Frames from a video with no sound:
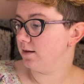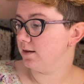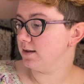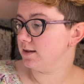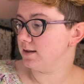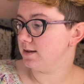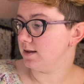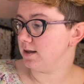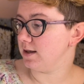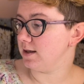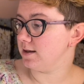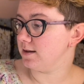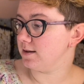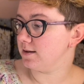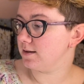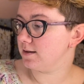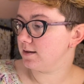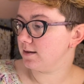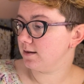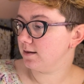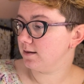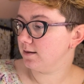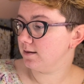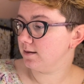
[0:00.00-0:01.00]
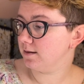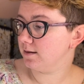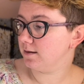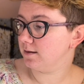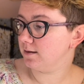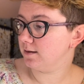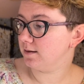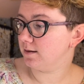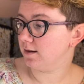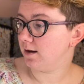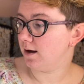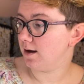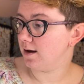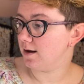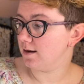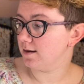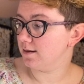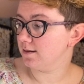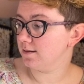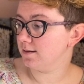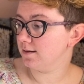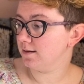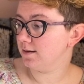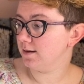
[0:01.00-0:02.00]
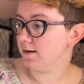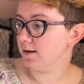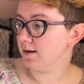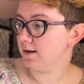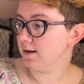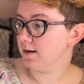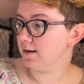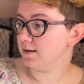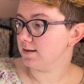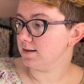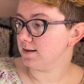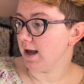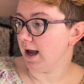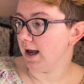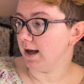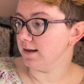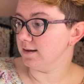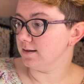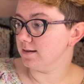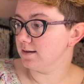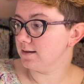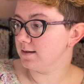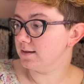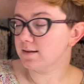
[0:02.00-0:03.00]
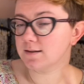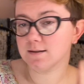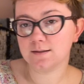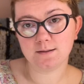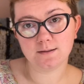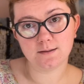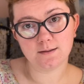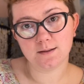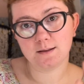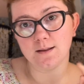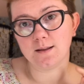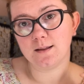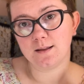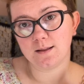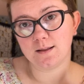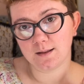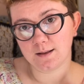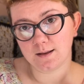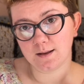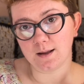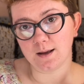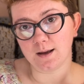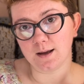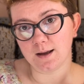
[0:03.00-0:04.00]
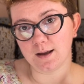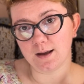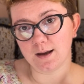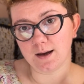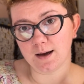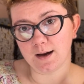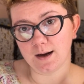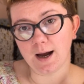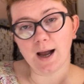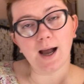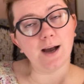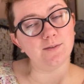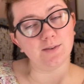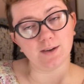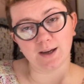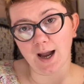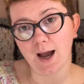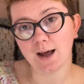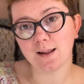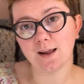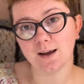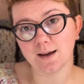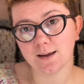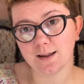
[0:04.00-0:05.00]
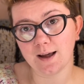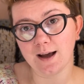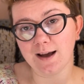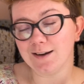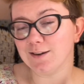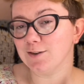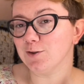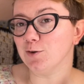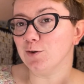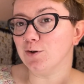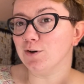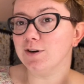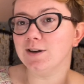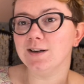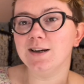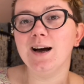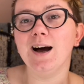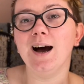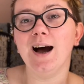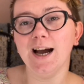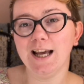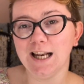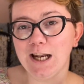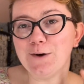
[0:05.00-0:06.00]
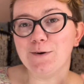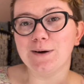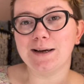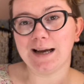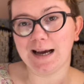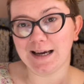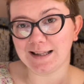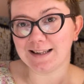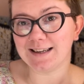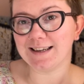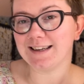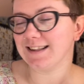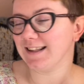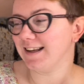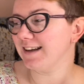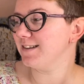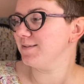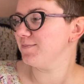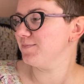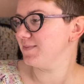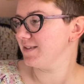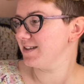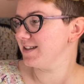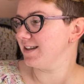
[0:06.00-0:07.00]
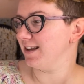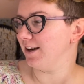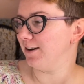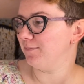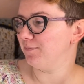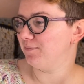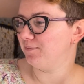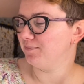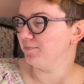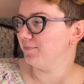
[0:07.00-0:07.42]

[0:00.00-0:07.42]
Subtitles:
that sees her says, I have a cat like that, or I know a cat like that. So